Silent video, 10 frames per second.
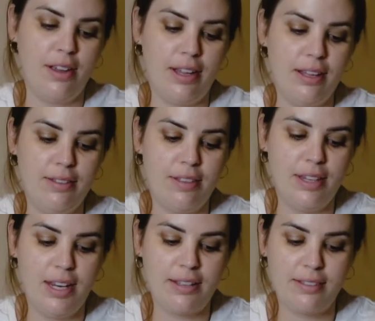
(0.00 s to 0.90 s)
Okay, so the
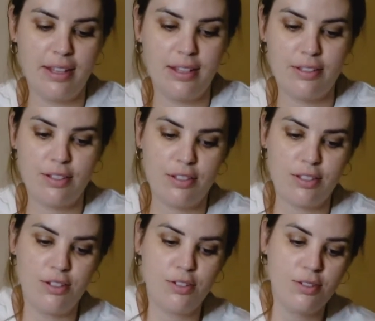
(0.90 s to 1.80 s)
next thing is just
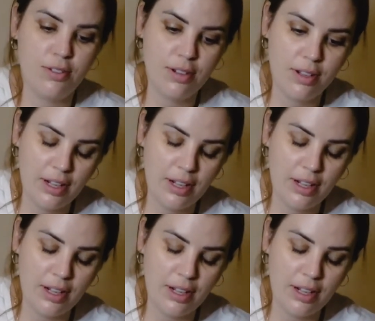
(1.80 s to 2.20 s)
to do